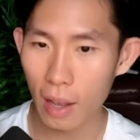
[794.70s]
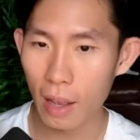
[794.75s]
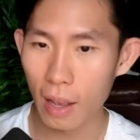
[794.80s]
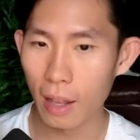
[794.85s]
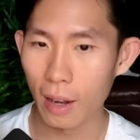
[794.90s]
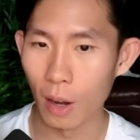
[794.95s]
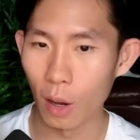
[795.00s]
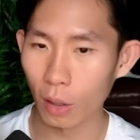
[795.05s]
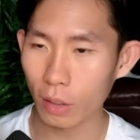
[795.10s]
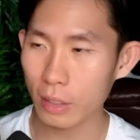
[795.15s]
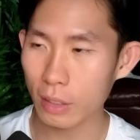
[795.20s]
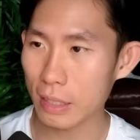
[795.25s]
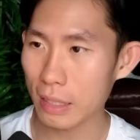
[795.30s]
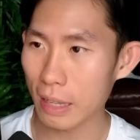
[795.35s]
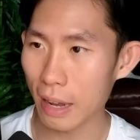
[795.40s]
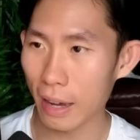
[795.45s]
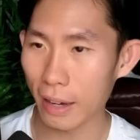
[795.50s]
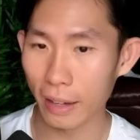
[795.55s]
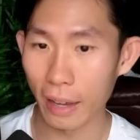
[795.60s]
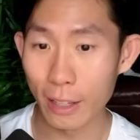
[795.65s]
Looks
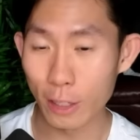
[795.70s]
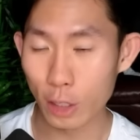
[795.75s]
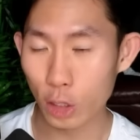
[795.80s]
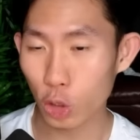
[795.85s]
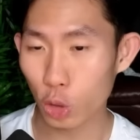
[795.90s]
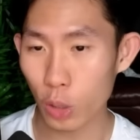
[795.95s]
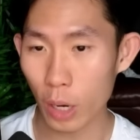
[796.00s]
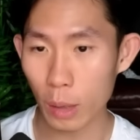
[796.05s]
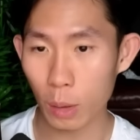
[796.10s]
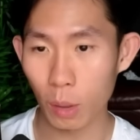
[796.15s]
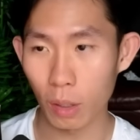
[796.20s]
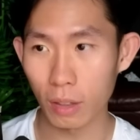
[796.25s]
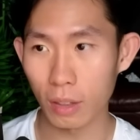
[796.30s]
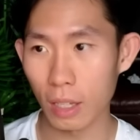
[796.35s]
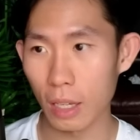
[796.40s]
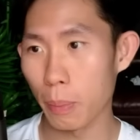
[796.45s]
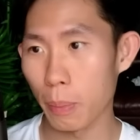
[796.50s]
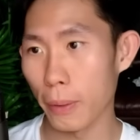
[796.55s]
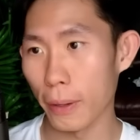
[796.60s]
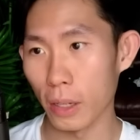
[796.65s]
like it's straight to the
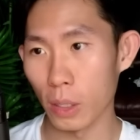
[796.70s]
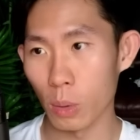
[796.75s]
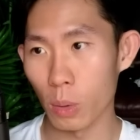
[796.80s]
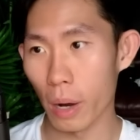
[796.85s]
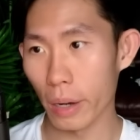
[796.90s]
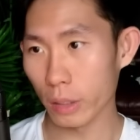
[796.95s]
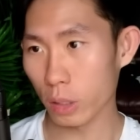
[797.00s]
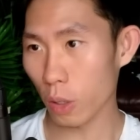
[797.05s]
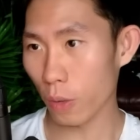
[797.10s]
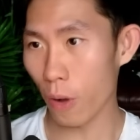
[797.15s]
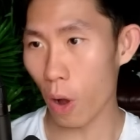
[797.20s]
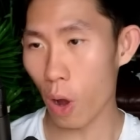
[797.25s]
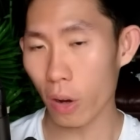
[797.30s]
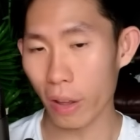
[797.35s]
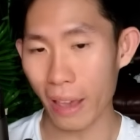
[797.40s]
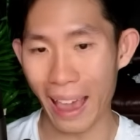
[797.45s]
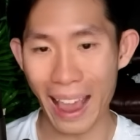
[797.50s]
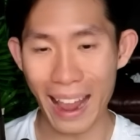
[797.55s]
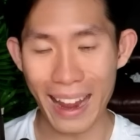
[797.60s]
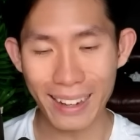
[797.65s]
TP, right? So for all
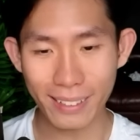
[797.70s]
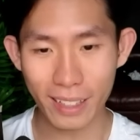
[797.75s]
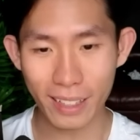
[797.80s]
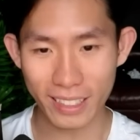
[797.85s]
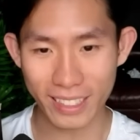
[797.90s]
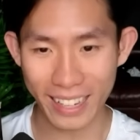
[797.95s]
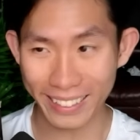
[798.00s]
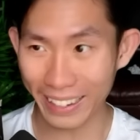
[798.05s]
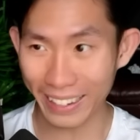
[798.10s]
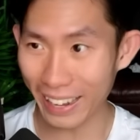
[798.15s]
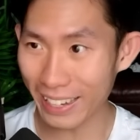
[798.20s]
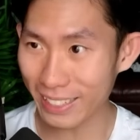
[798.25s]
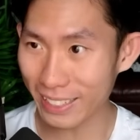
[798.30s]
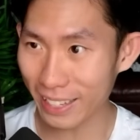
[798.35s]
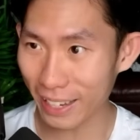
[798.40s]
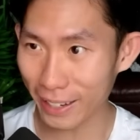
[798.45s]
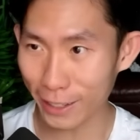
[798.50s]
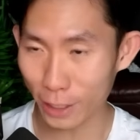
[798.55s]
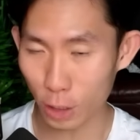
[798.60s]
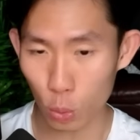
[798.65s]
the haters and
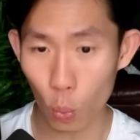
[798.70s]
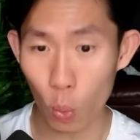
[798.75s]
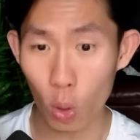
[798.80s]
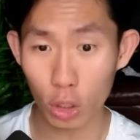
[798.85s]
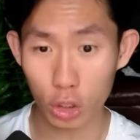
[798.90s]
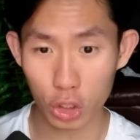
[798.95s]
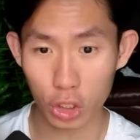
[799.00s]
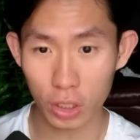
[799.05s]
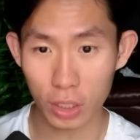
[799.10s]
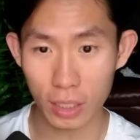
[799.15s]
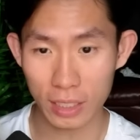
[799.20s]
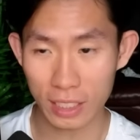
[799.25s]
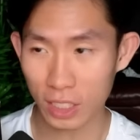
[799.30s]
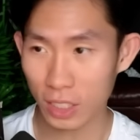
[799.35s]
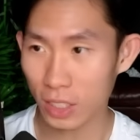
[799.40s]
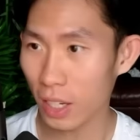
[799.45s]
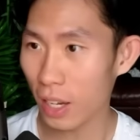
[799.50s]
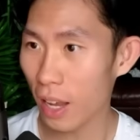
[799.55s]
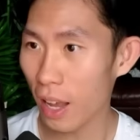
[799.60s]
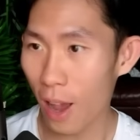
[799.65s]
naysayers watching
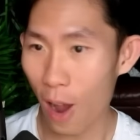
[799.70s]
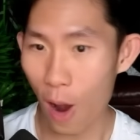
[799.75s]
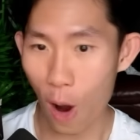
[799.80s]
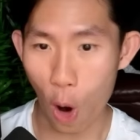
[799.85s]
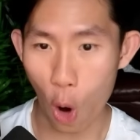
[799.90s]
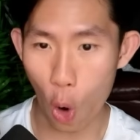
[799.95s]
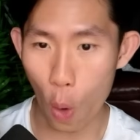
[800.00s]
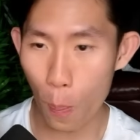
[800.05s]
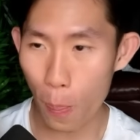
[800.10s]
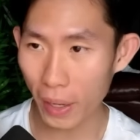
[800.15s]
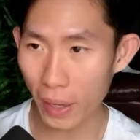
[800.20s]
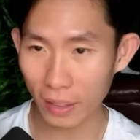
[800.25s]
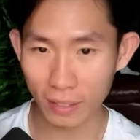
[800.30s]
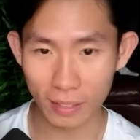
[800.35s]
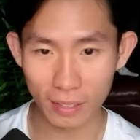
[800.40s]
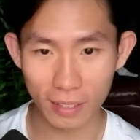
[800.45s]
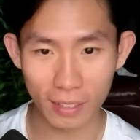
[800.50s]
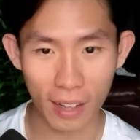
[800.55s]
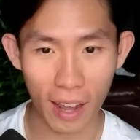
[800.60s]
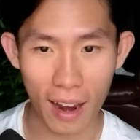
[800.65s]
this,
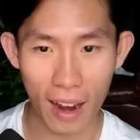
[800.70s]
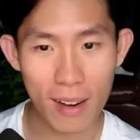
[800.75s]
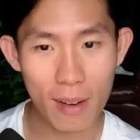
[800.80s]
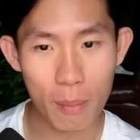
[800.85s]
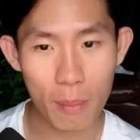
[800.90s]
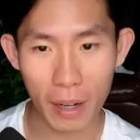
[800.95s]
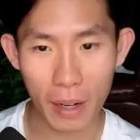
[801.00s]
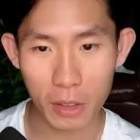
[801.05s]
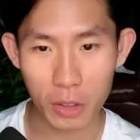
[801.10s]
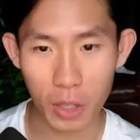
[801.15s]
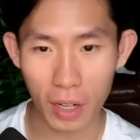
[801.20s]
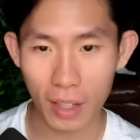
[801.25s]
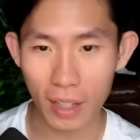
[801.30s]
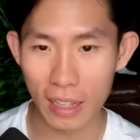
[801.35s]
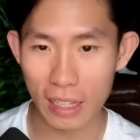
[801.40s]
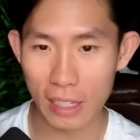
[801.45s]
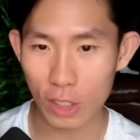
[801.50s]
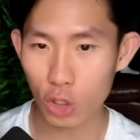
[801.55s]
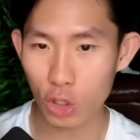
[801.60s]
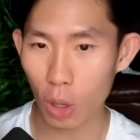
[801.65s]
hoping that my trade
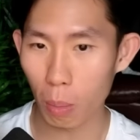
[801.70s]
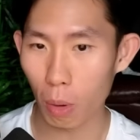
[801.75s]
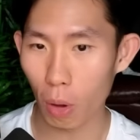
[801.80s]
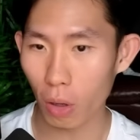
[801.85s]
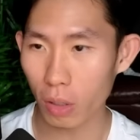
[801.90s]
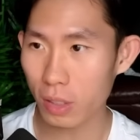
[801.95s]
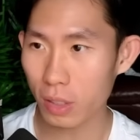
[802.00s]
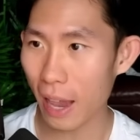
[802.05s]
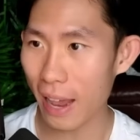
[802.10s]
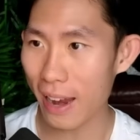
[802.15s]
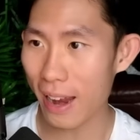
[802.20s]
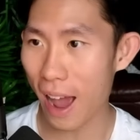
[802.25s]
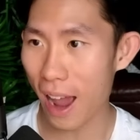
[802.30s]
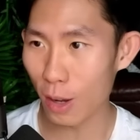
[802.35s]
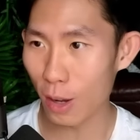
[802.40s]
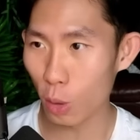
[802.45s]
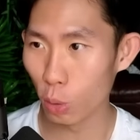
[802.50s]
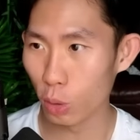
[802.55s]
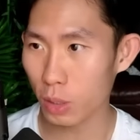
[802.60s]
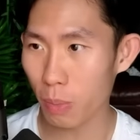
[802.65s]
hit stop loss and that I
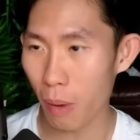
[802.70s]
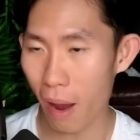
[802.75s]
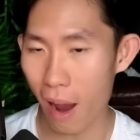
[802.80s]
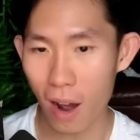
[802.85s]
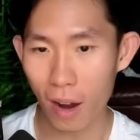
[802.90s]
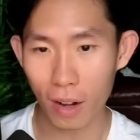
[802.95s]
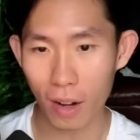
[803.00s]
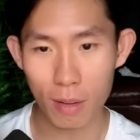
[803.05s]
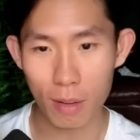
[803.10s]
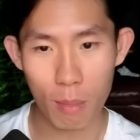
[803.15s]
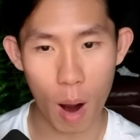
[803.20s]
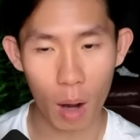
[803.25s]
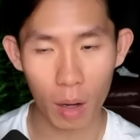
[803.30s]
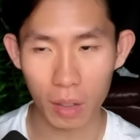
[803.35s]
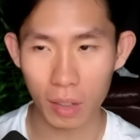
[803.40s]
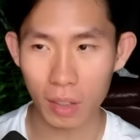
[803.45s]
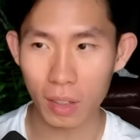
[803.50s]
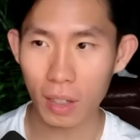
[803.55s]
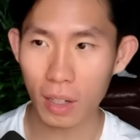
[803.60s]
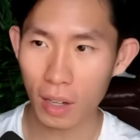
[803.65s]
lose my hard-earned
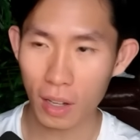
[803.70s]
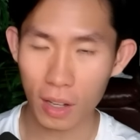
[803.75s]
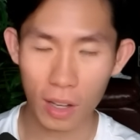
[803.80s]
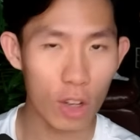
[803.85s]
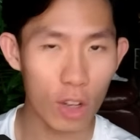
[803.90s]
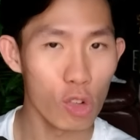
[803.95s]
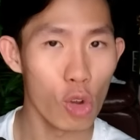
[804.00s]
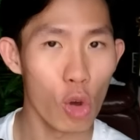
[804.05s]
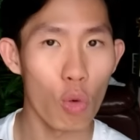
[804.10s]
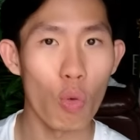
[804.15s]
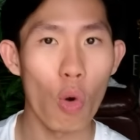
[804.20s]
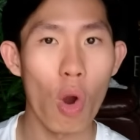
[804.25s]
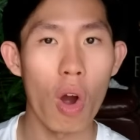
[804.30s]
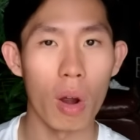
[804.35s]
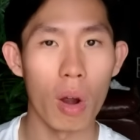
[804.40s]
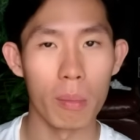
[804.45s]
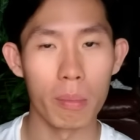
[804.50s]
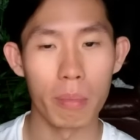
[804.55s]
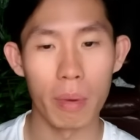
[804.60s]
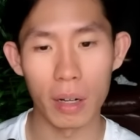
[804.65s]
money, you're
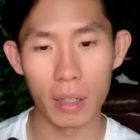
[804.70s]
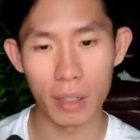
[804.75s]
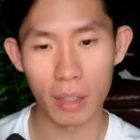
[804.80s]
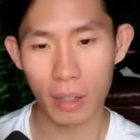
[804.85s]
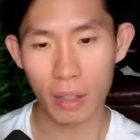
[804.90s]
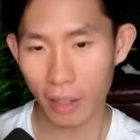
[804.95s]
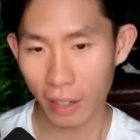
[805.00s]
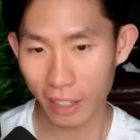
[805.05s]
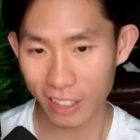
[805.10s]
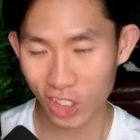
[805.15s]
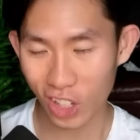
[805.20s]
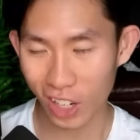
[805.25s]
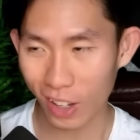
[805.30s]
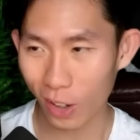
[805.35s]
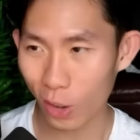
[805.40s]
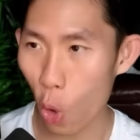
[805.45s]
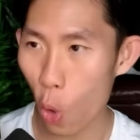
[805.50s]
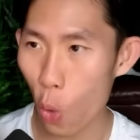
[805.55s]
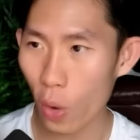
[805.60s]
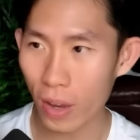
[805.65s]
wrong, buddy. It's gonna
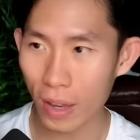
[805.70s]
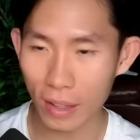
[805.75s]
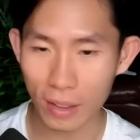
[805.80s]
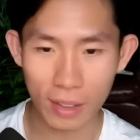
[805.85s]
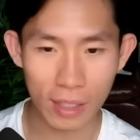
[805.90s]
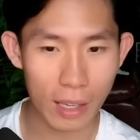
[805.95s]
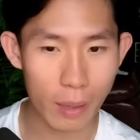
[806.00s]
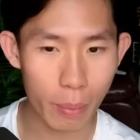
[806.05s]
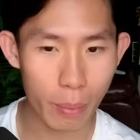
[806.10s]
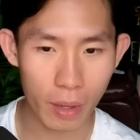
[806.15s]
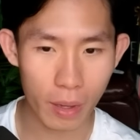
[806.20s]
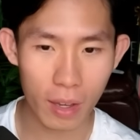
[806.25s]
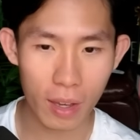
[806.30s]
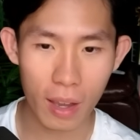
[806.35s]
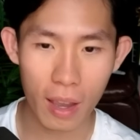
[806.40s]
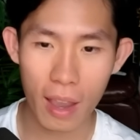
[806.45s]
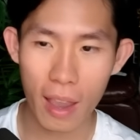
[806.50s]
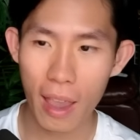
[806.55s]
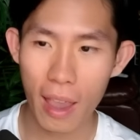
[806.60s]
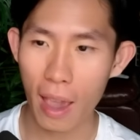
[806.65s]
go hit TP
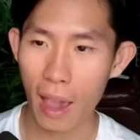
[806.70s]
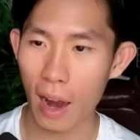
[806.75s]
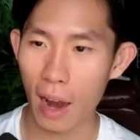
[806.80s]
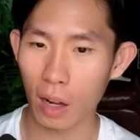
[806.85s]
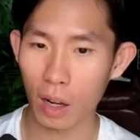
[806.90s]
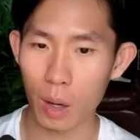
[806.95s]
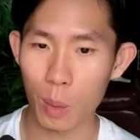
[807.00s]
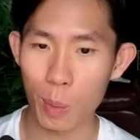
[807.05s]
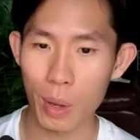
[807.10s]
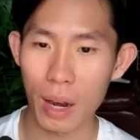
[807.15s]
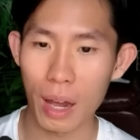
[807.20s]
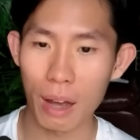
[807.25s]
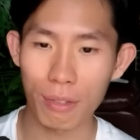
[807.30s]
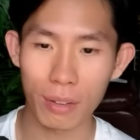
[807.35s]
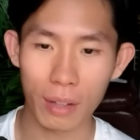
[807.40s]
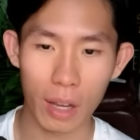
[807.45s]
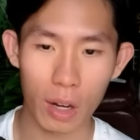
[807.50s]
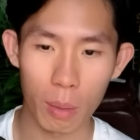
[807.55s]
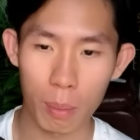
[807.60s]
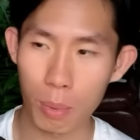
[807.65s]
and I'm gonna be
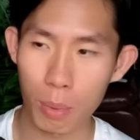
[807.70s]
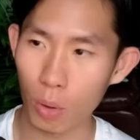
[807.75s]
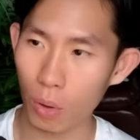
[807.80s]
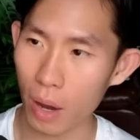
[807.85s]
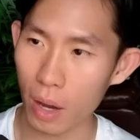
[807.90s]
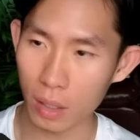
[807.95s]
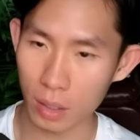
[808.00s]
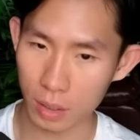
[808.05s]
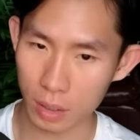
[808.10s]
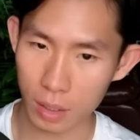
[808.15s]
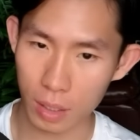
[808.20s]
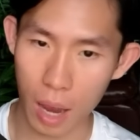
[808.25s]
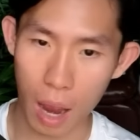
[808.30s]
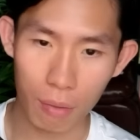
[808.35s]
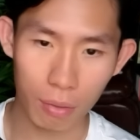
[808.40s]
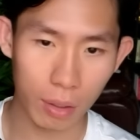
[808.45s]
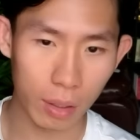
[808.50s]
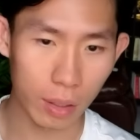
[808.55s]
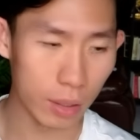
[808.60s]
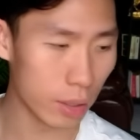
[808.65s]
laughing at a broke ass
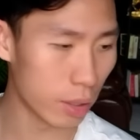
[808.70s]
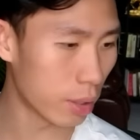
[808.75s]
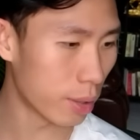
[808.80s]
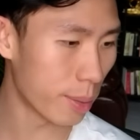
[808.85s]
after this.